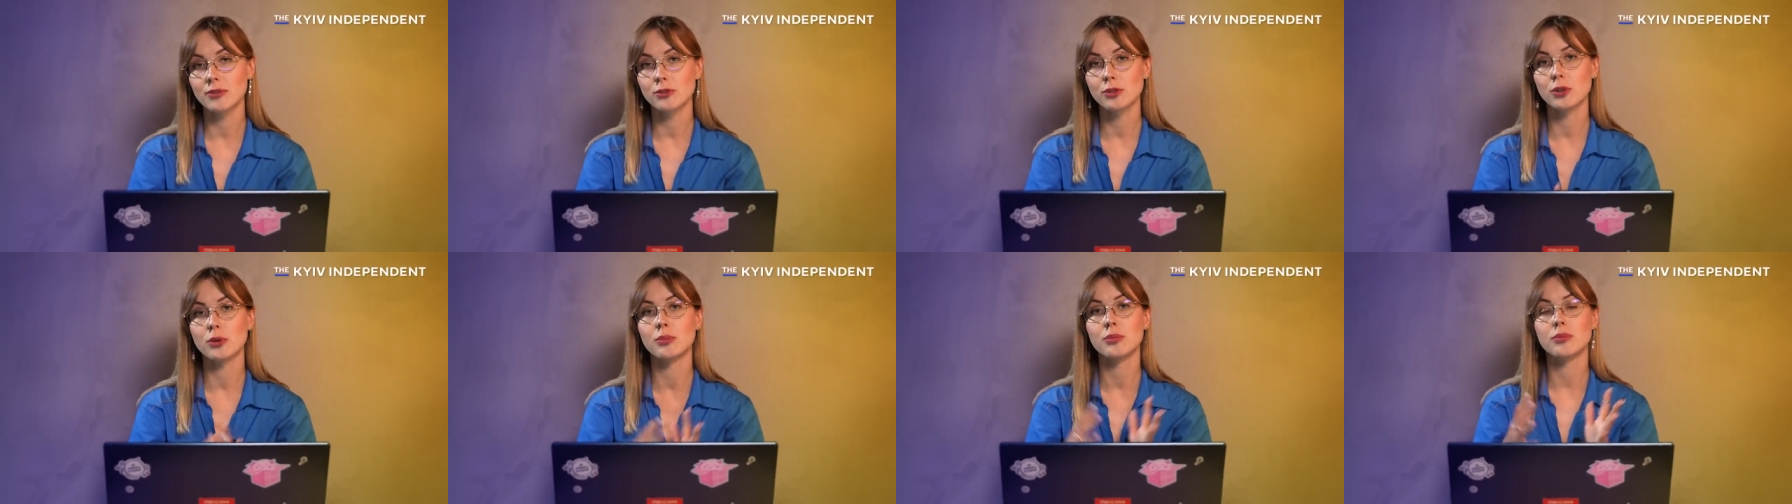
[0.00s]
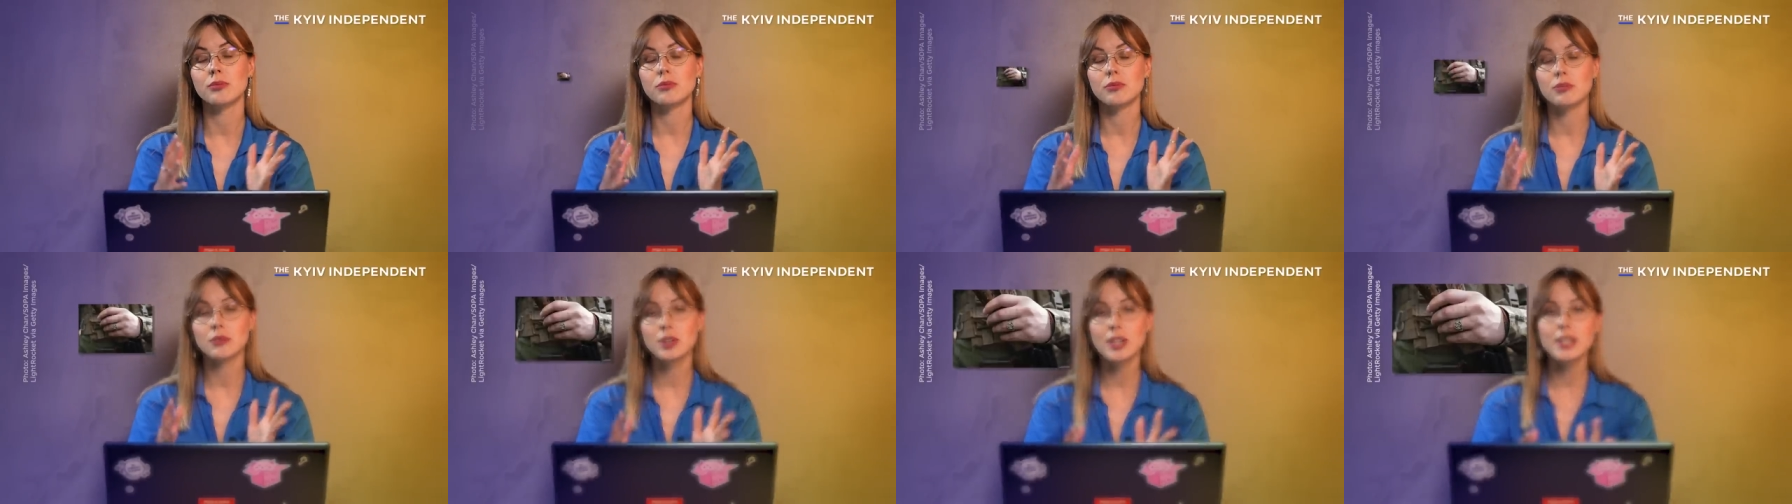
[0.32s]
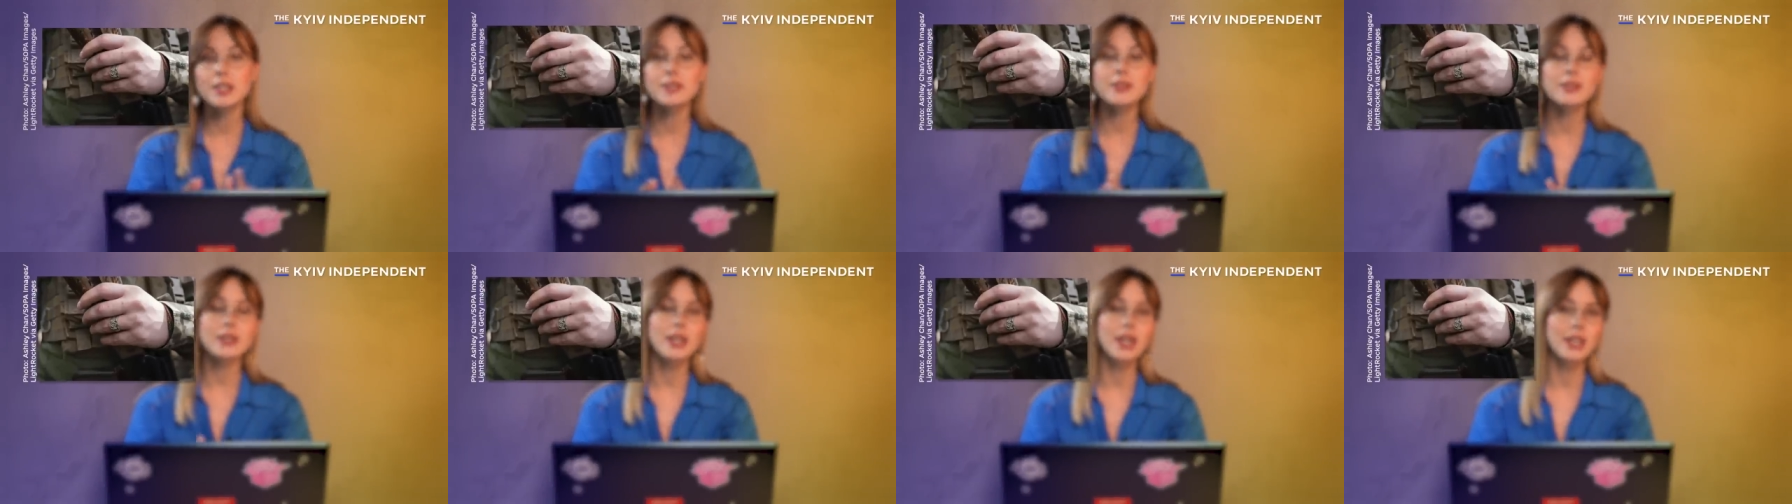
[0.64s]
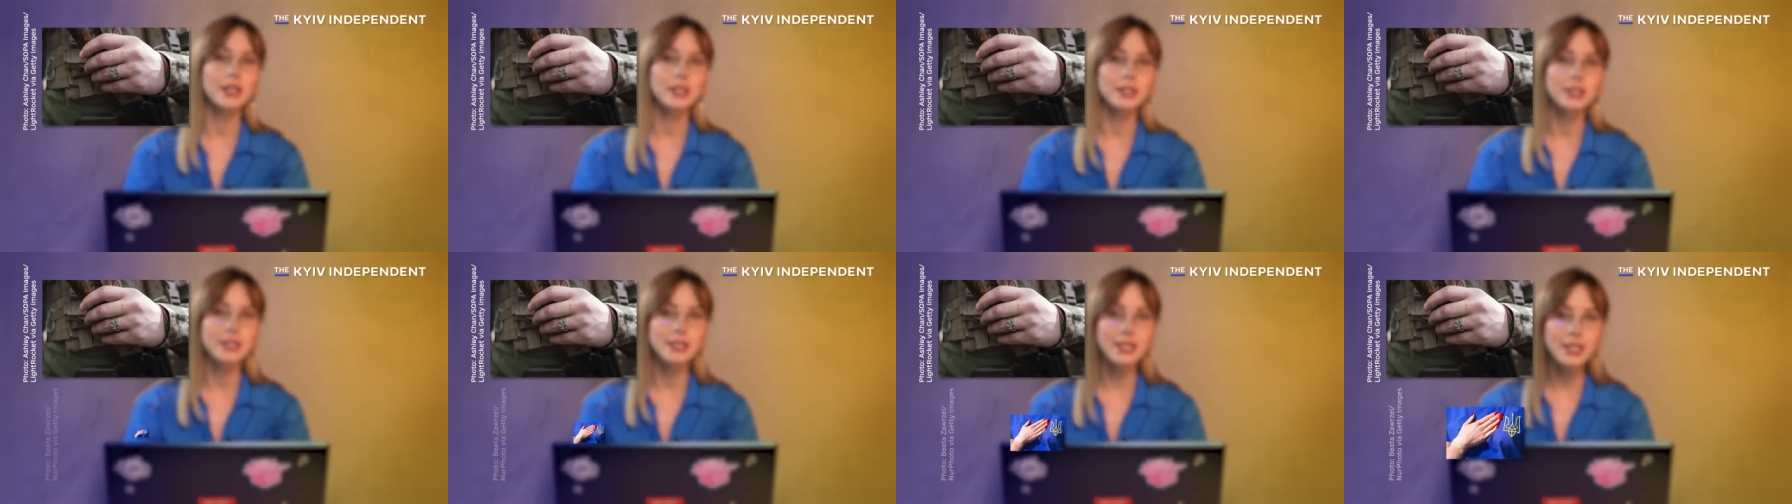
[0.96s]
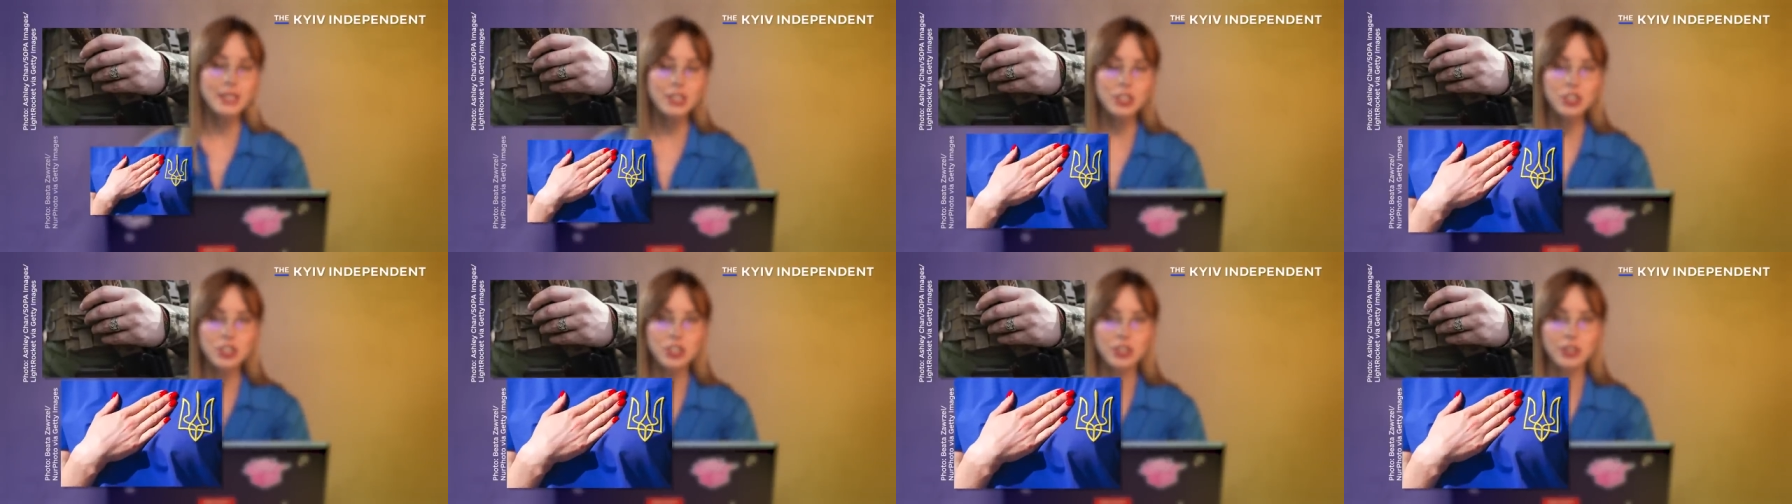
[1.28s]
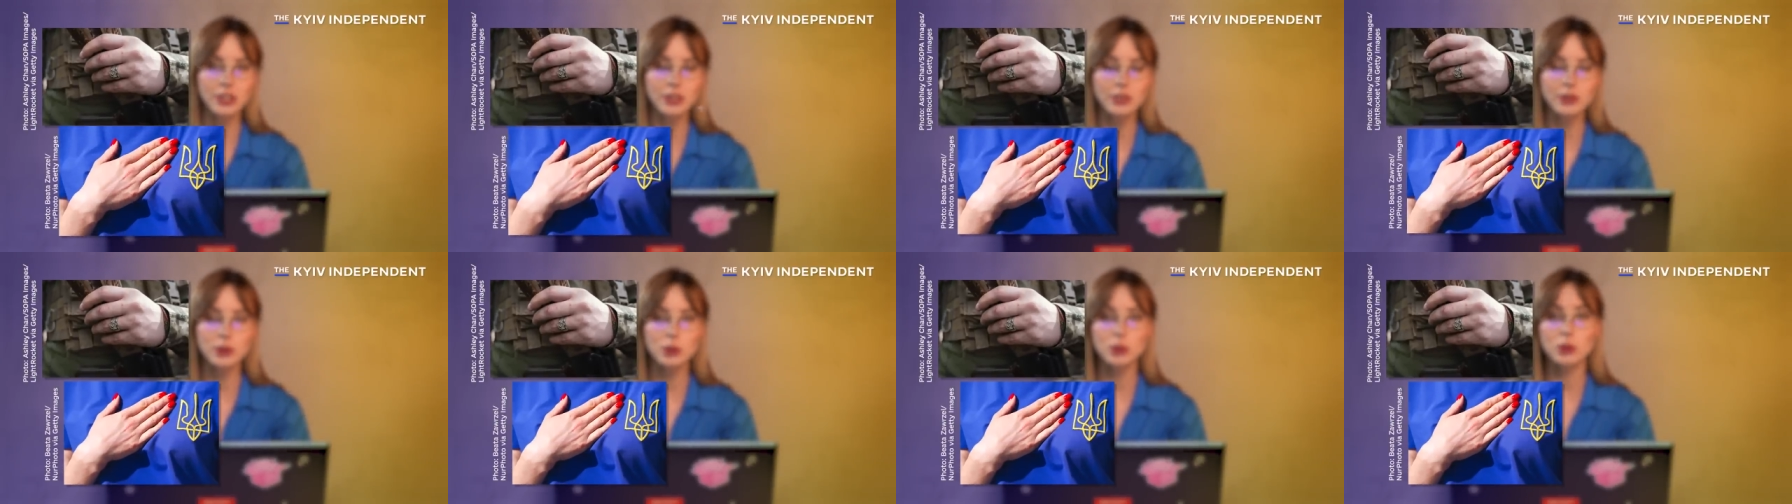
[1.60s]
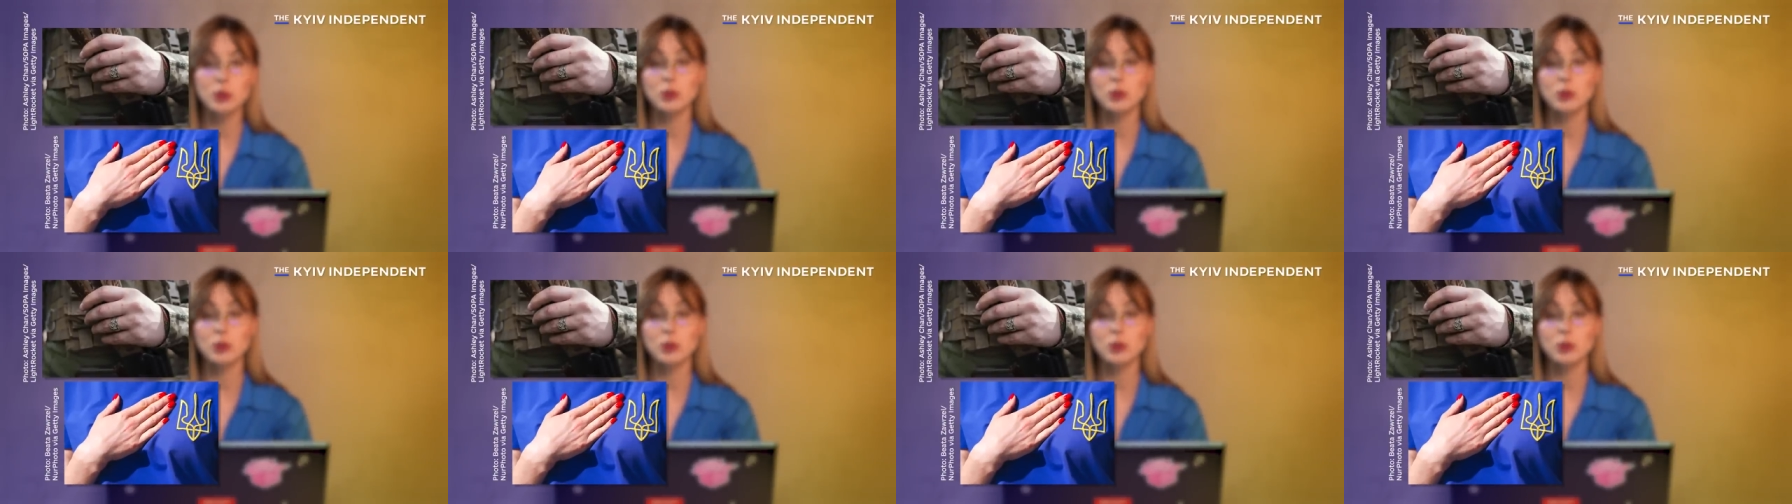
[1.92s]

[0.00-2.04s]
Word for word: from rings and t-shirts